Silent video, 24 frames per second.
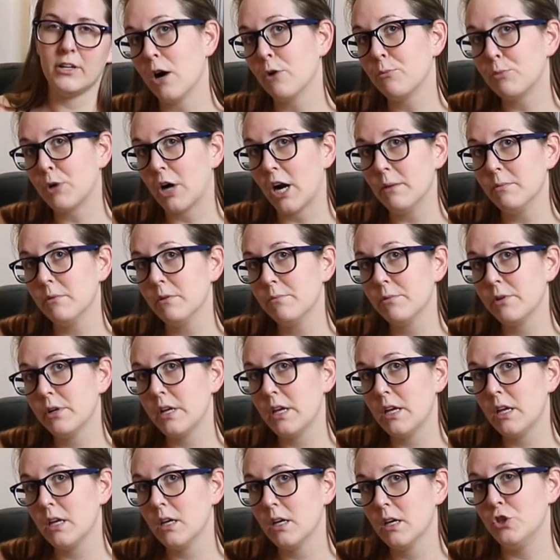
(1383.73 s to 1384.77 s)
I'll
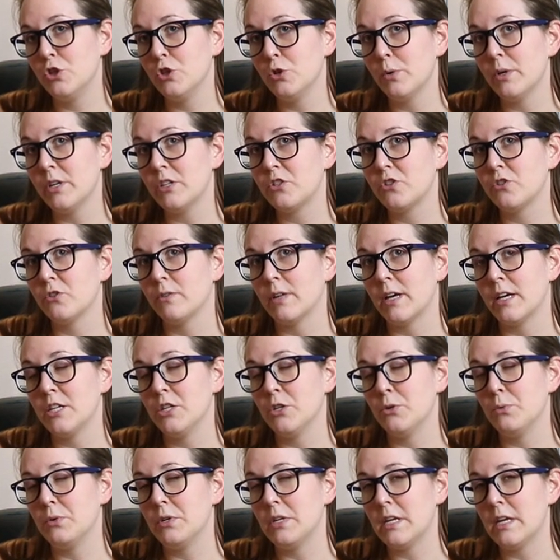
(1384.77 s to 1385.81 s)
probably do it so that
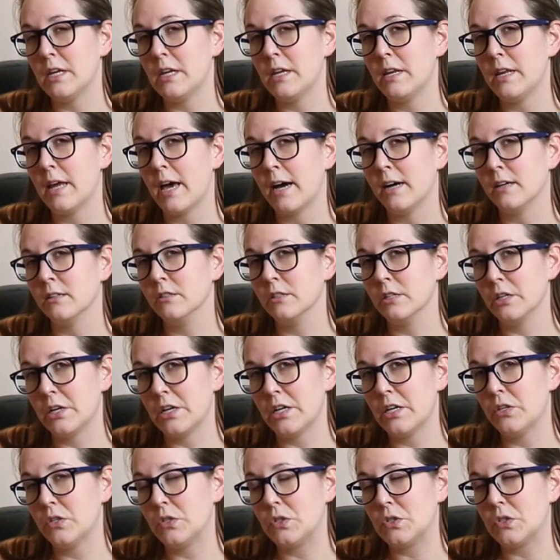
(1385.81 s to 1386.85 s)
you need at
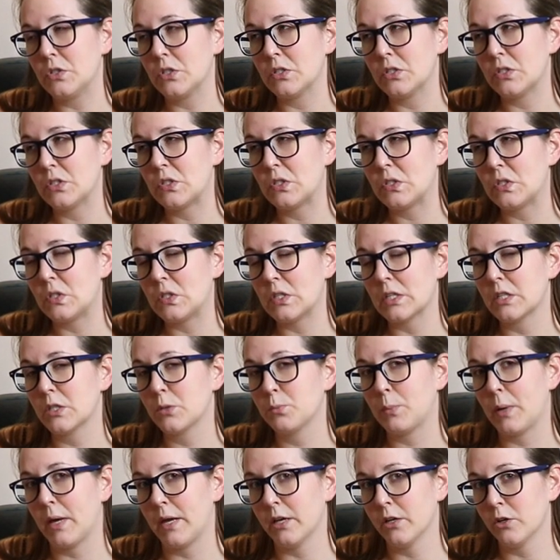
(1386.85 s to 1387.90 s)
least six
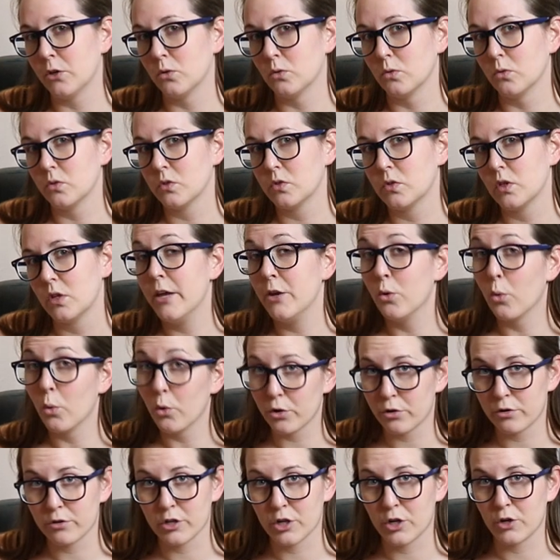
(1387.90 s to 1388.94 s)
panels in
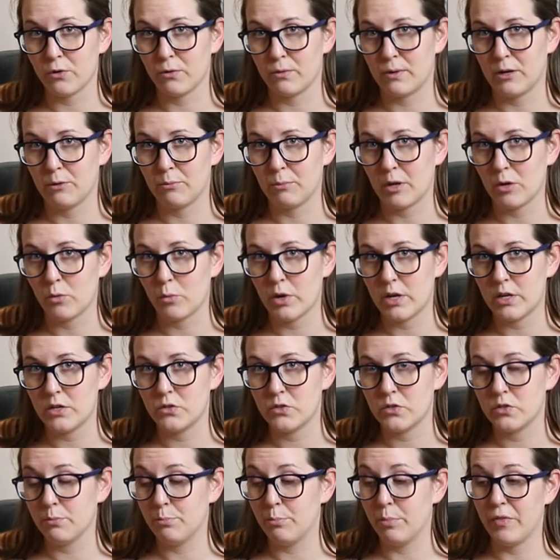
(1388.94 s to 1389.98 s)
order to go around my
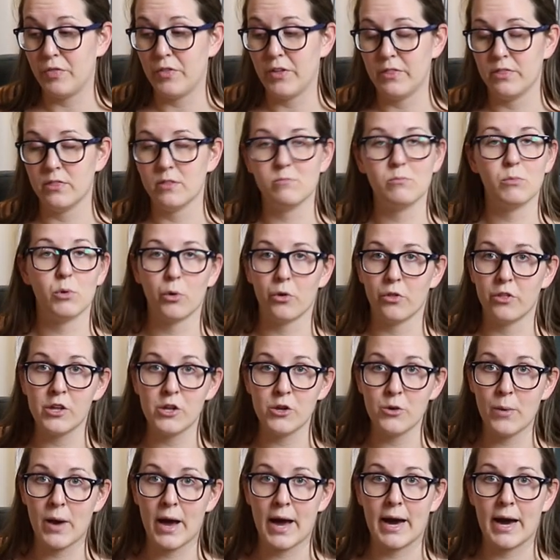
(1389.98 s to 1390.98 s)
waist, but then the more that you